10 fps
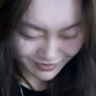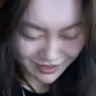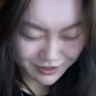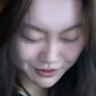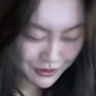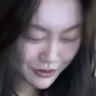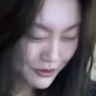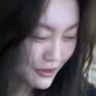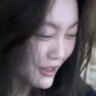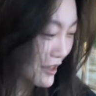and also
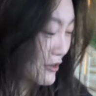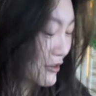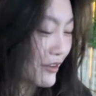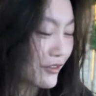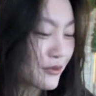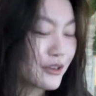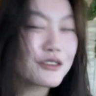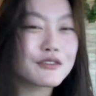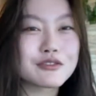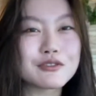thank you everyone
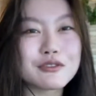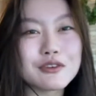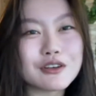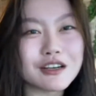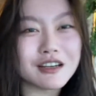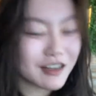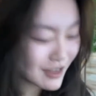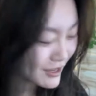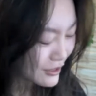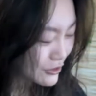for
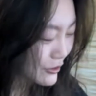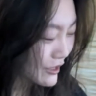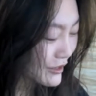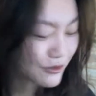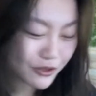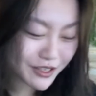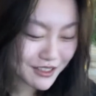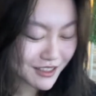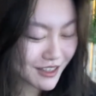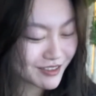joining
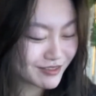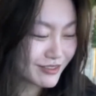today.